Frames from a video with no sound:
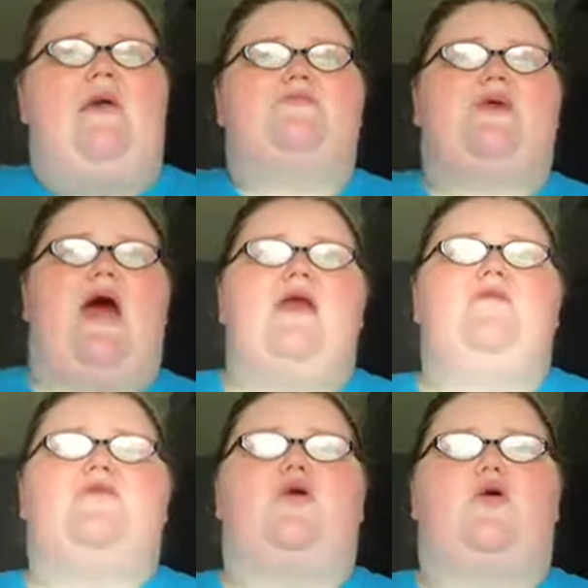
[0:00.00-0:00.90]
I was kind
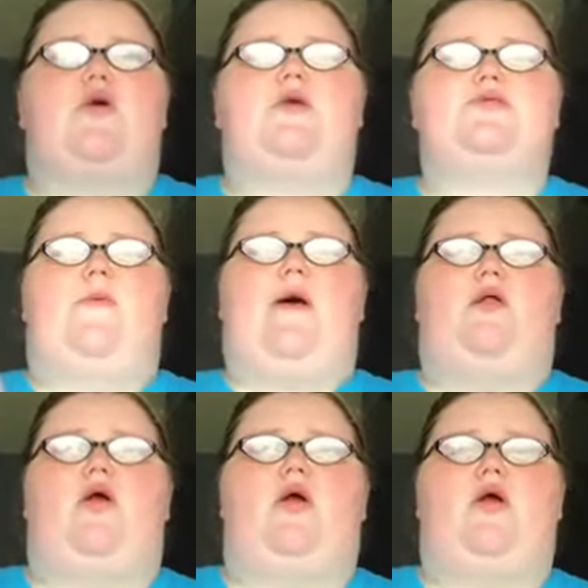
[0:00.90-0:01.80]
of curious
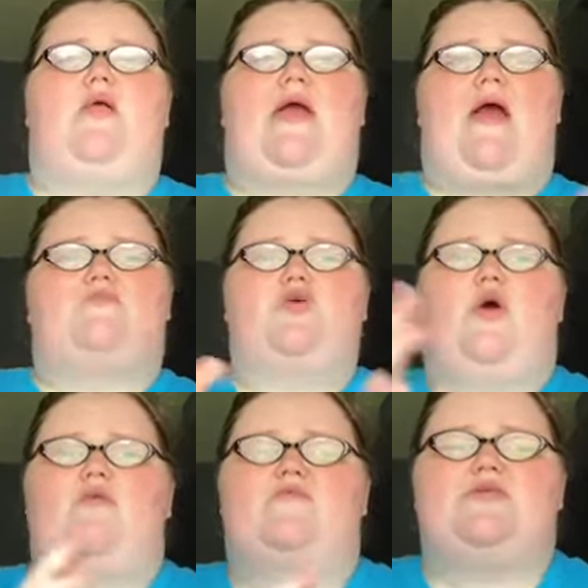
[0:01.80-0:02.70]
about her, like, after
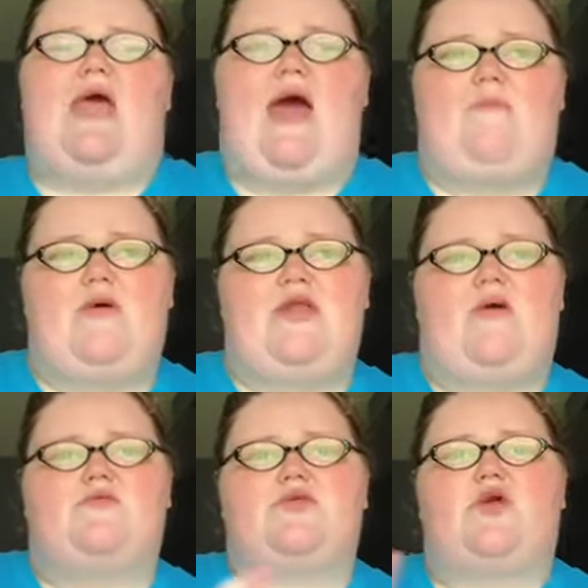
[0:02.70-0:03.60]
all of this happened.
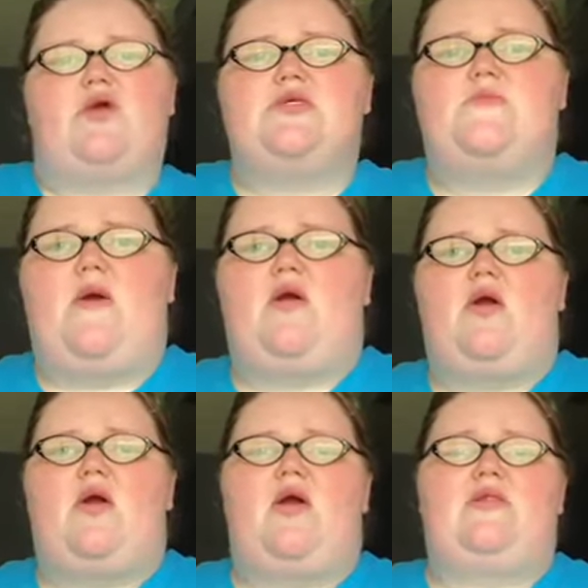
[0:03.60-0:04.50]
I was curious about
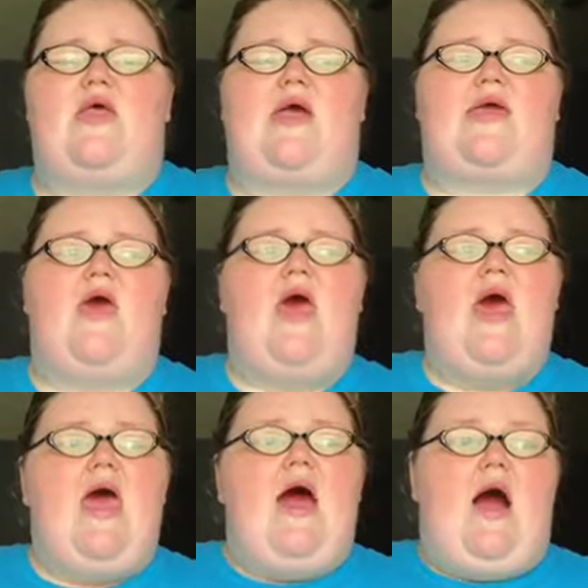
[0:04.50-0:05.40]
her, and, like,
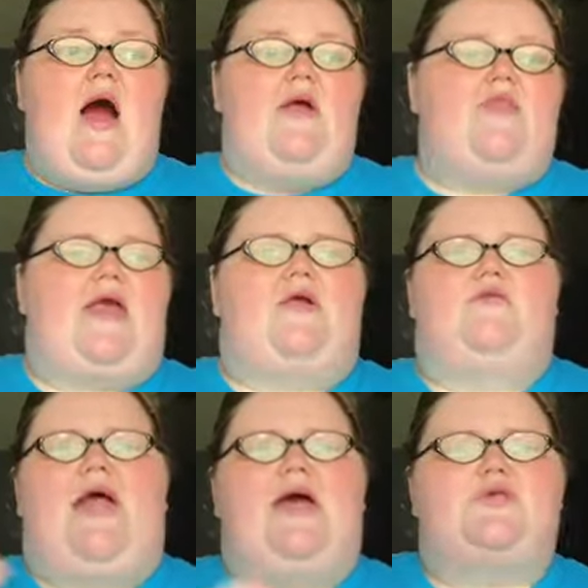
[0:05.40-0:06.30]

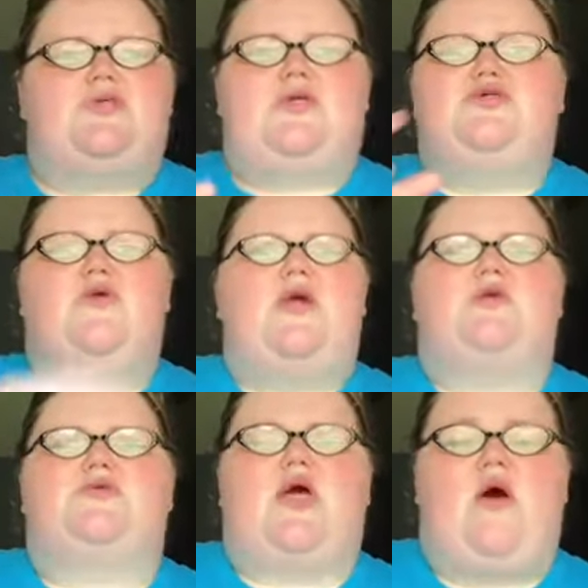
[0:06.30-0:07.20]
last 2
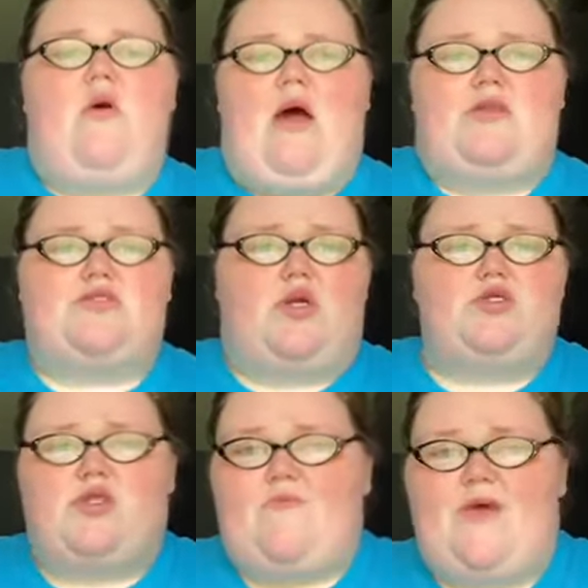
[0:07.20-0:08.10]
years ago, I
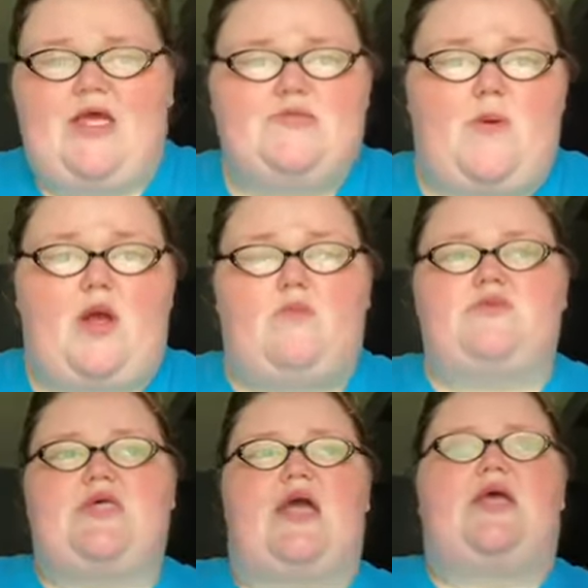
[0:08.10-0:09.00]
searched on Facebook and
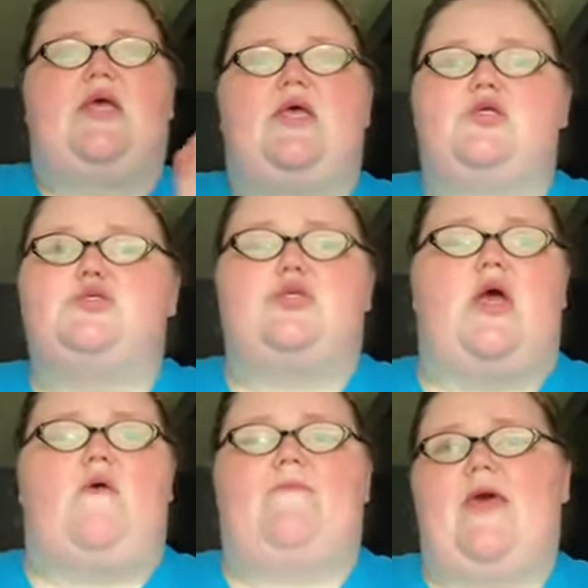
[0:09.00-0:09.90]
was like, is
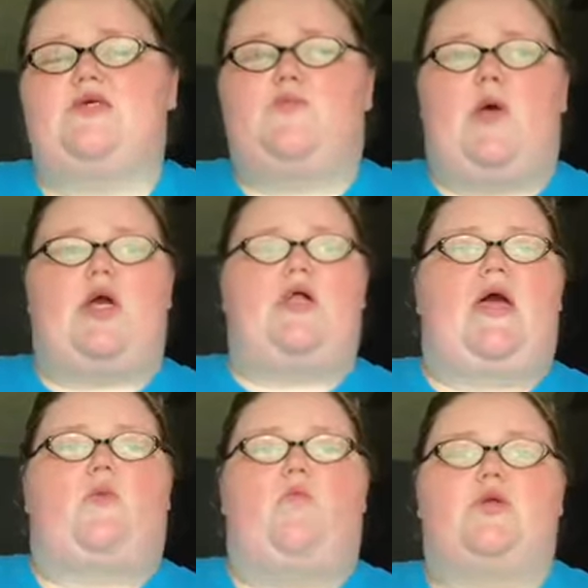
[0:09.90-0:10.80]
she on Facebook?
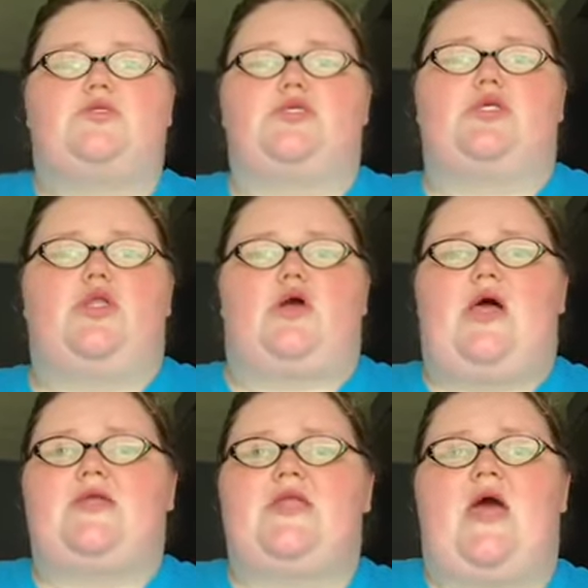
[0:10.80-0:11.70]
Like, what does she look
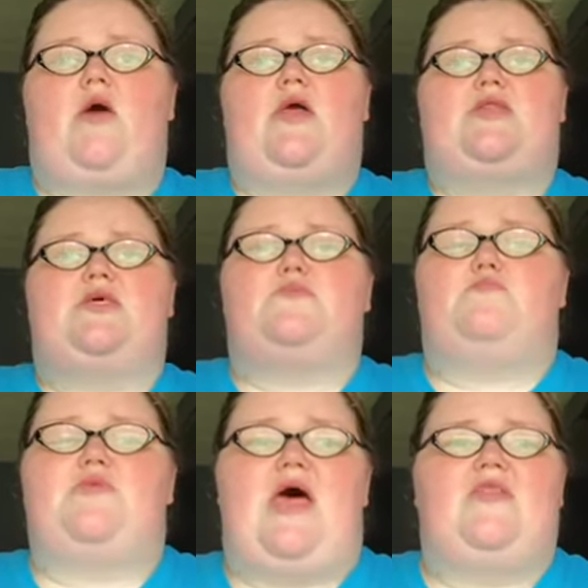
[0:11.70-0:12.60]
like now? Like, this,
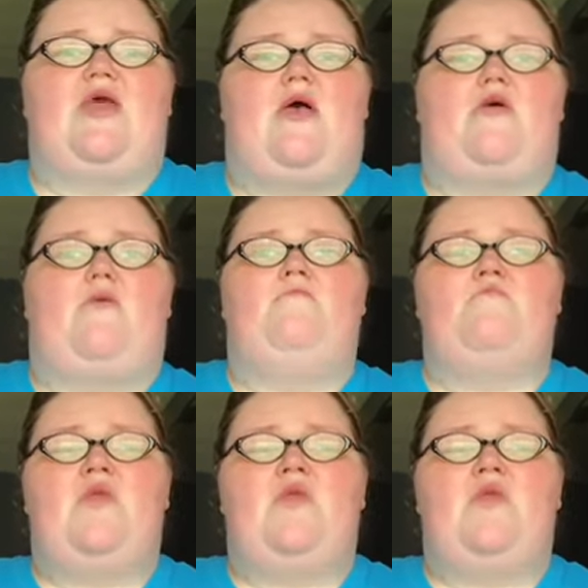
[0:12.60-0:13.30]
that, and the other.